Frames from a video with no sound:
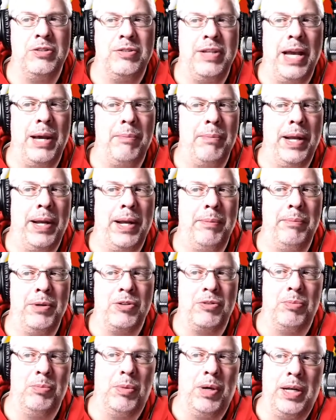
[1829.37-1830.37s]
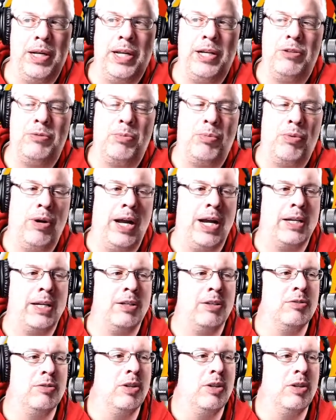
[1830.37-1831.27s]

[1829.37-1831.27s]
Sam Bennett missed Monday's practice.